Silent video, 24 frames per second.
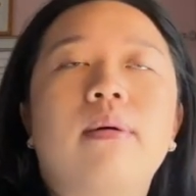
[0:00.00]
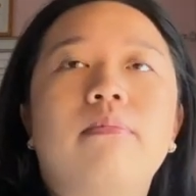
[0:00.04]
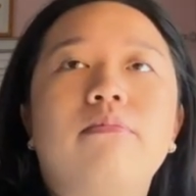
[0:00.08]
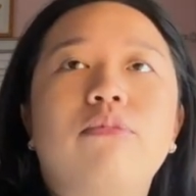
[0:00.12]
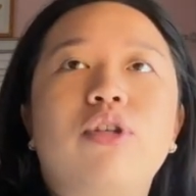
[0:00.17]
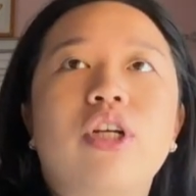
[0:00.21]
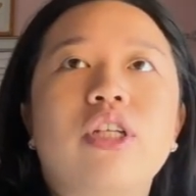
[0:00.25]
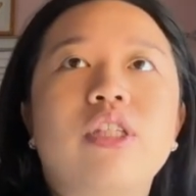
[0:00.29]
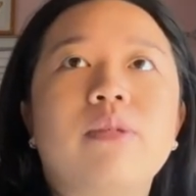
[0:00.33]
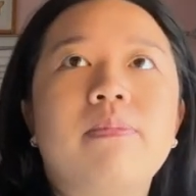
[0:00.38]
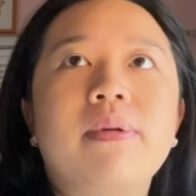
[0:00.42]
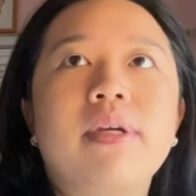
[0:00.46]

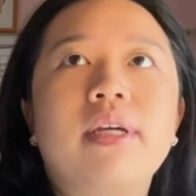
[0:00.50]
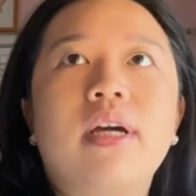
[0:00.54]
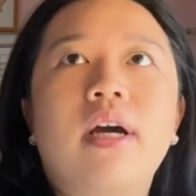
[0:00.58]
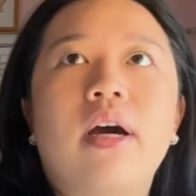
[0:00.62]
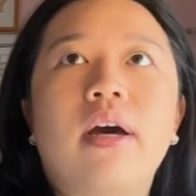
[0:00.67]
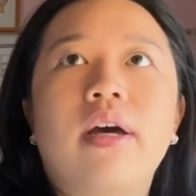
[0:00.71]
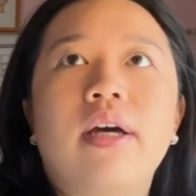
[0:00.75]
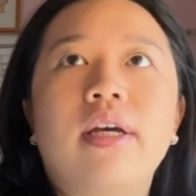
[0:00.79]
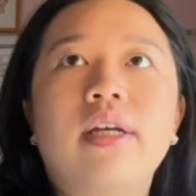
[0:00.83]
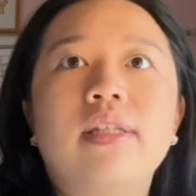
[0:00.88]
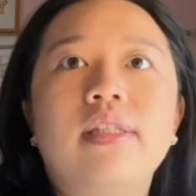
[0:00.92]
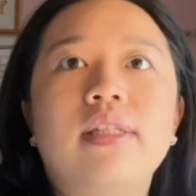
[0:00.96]
Just
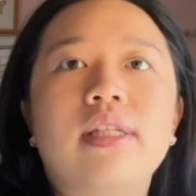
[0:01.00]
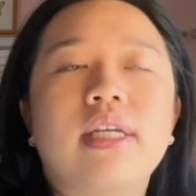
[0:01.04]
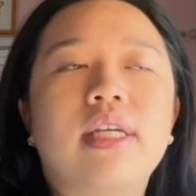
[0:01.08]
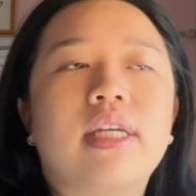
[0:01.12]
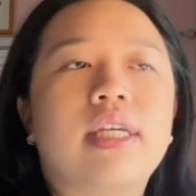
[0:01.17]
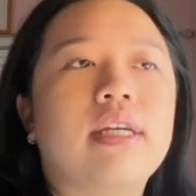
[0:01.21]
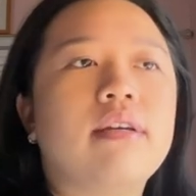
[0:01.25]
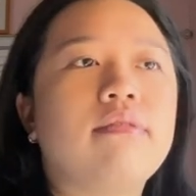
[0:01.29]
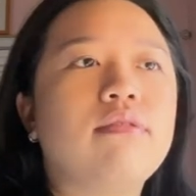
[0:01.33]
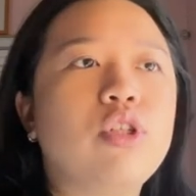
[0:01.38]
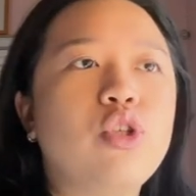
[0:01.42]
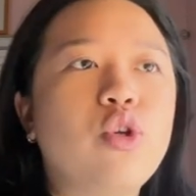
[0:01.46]
because it
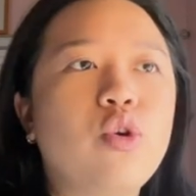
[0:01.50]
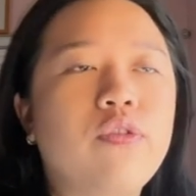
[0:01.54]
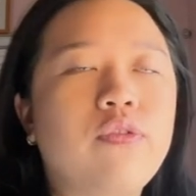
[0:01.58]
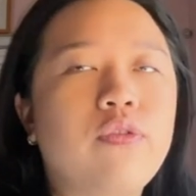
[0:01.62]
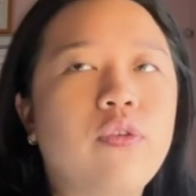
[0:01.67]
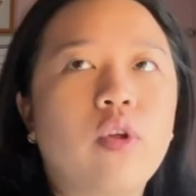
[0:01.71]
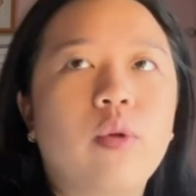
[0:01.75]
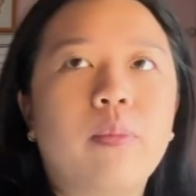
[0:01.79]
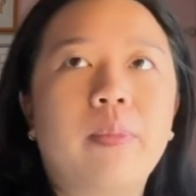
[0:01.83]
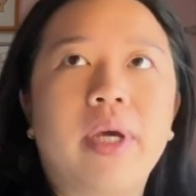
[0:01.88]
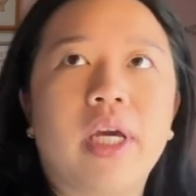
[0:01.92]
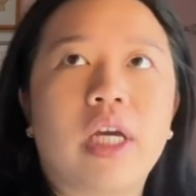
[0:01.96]
gives you a
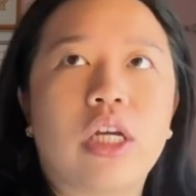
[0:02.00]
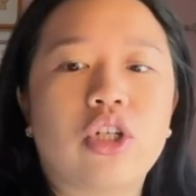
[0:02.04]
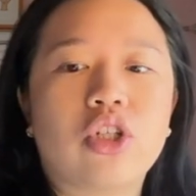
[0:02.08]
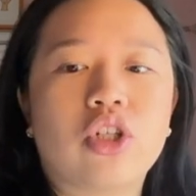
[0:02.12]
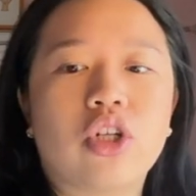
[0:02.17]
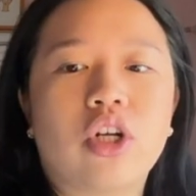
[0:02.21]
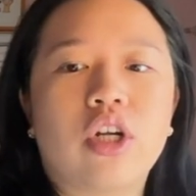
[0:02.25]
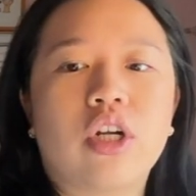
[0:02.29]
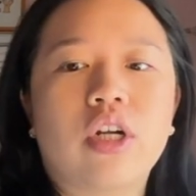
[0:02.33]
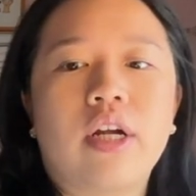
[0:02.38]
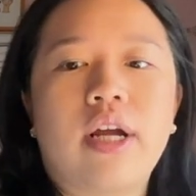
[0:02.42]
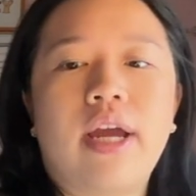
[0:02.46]
full
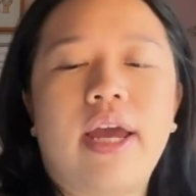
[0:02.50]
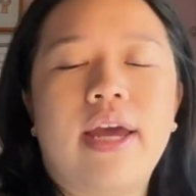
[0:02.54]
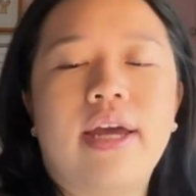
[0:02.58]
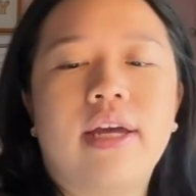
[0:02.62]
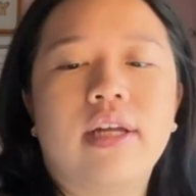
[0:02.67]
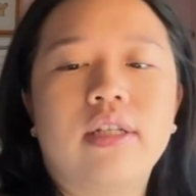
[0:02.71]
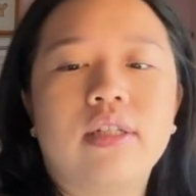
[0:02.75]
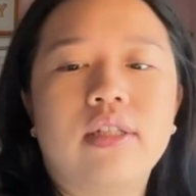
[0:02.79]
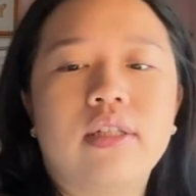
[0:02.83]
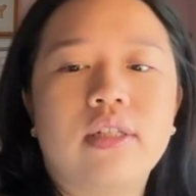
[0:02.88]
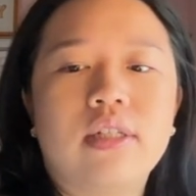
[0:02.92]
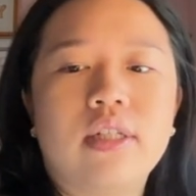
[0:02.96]
picture
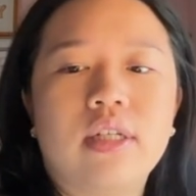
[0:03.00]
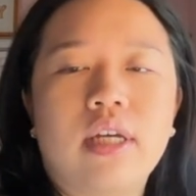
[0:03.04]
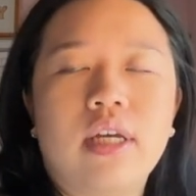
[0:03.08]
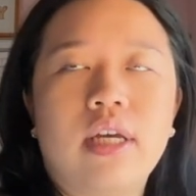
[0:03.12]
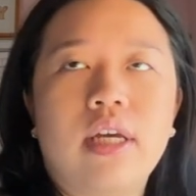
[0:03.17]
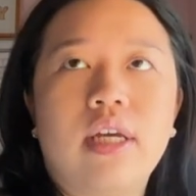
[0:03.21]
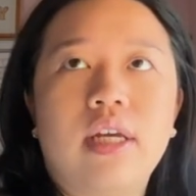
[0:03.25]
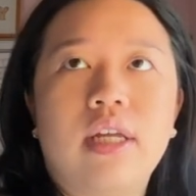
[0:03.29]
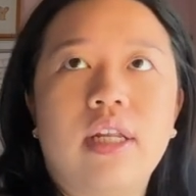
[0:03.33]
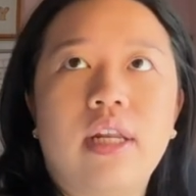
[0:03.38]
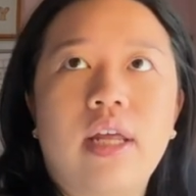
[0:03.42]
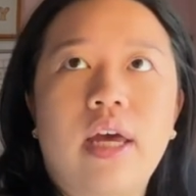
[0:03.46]
and
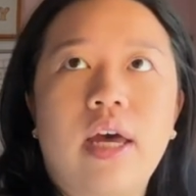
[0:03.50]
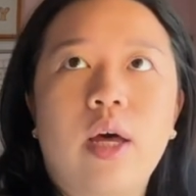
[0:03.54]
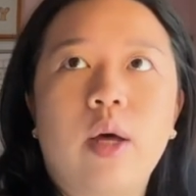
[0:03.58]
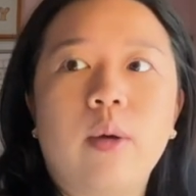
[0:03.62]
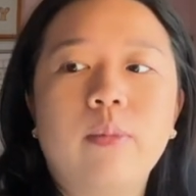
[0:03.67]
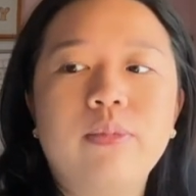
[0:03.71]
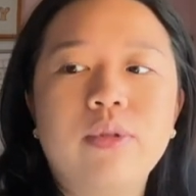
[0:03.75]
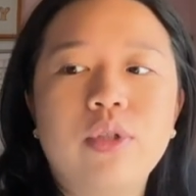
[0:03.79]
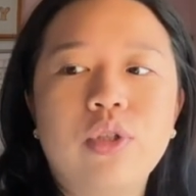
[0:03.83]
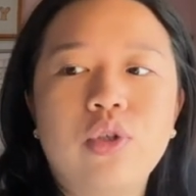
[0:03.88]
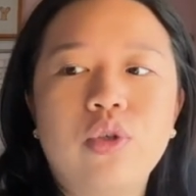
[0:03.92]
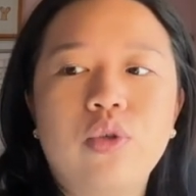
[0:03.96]
it
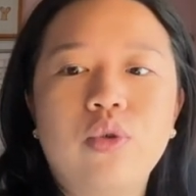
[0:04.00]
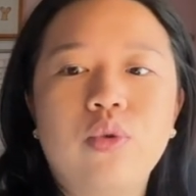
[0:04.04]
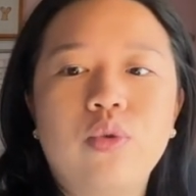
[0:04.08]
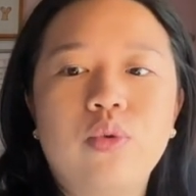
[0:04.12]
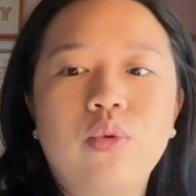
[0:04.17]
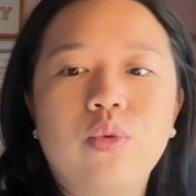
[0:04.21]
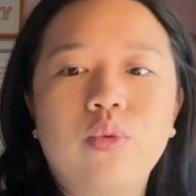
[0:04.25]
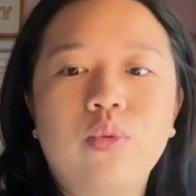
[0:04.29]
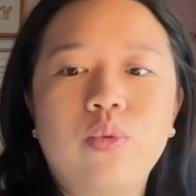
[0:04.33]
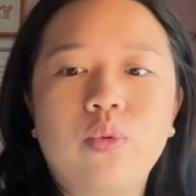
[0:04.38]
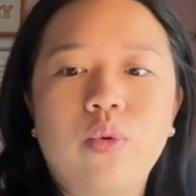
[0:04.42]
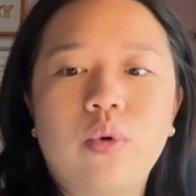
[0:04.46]
helps
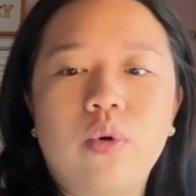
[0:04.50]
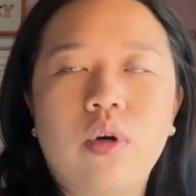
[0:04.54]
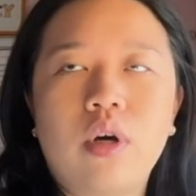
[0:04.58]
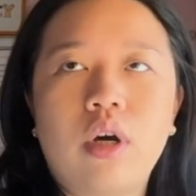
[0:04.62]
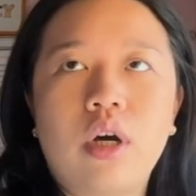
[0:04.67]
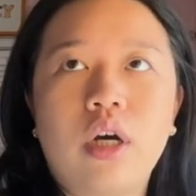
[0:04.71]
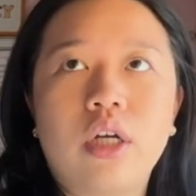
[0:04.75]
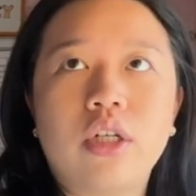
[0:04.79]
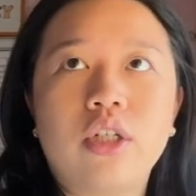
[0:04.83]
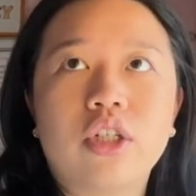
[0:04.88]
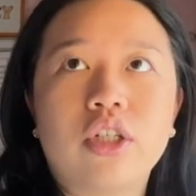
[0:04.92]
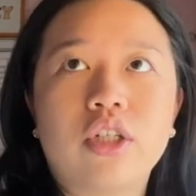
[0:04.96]
you
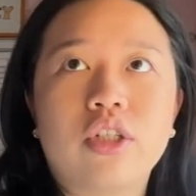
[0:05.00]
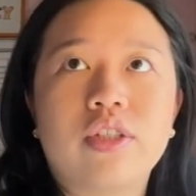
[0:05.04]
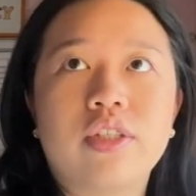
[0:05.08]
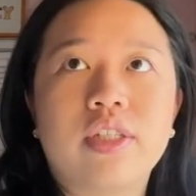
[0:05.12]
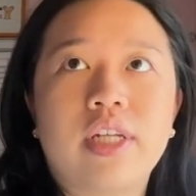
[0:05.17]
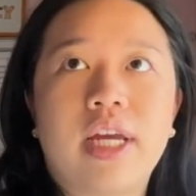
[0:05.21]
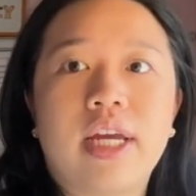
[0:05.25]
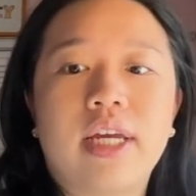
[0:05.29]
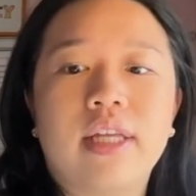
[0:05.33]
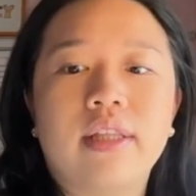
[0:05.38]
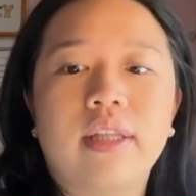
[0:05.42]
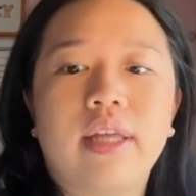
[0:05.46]

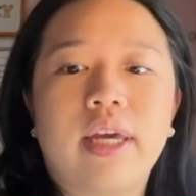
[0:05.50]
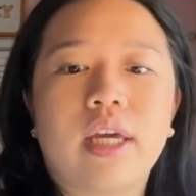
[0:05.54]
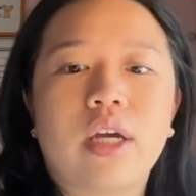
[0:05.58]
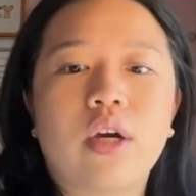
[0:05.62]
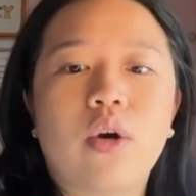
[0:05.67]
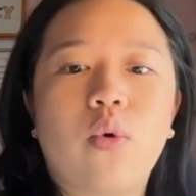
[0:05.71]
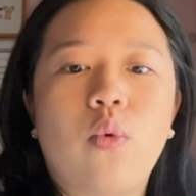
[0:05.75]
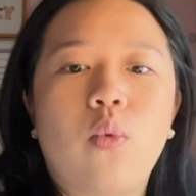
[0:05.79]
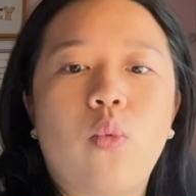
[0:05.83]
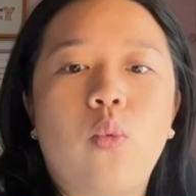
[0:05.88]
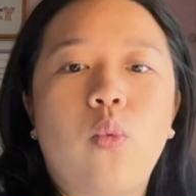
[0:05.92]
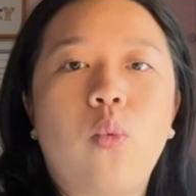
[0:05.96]
understand like
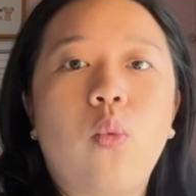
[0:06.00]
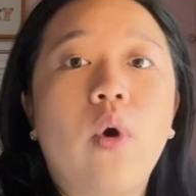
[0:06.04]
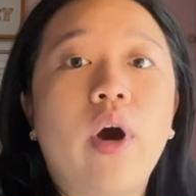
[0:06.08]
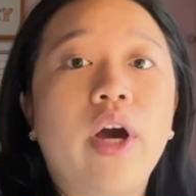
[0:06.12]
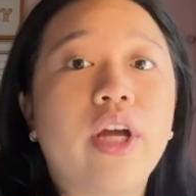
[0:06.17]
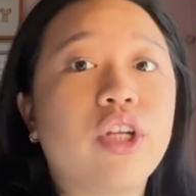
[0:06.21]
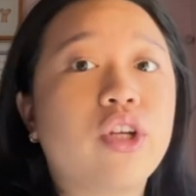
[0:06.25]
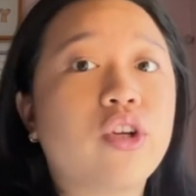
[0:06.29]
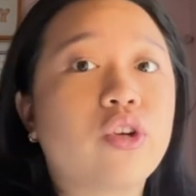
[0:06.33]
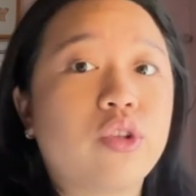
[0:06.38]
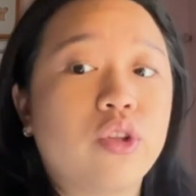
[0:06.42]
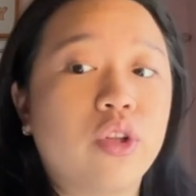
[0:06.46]

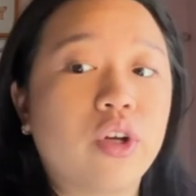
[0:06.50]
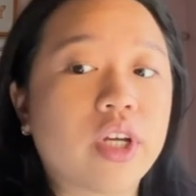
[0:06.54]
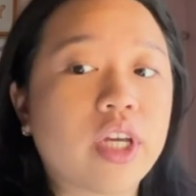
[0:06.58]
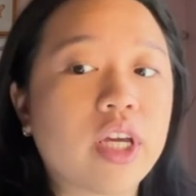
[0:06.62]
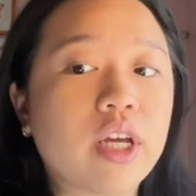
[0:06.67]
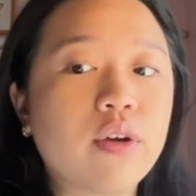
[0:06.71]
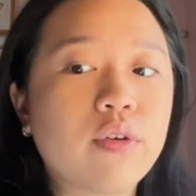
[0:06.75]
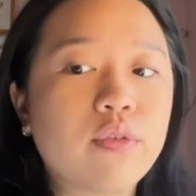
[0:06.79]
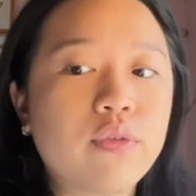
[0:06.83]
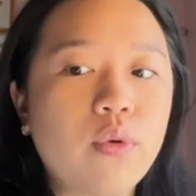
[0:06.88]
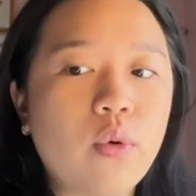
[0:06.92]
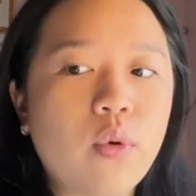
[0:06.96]
what you're
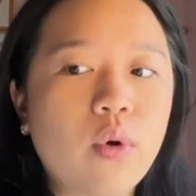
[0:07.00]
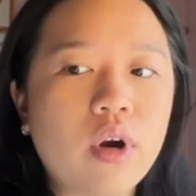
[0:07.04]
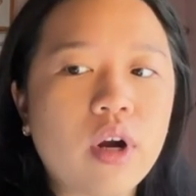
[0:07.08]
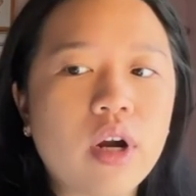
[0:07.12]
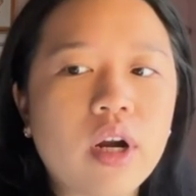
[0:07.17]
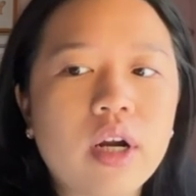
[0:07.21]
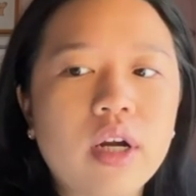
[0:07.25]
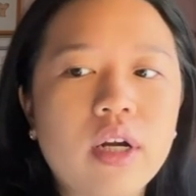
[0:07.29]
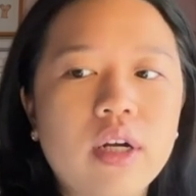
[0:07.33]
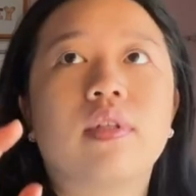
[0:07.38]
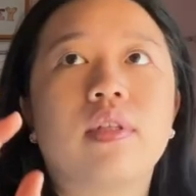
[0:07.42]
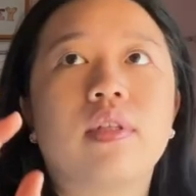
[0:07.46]
looking
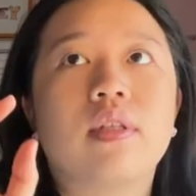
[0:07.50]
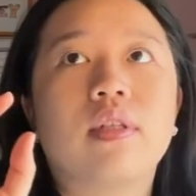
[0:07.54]
for.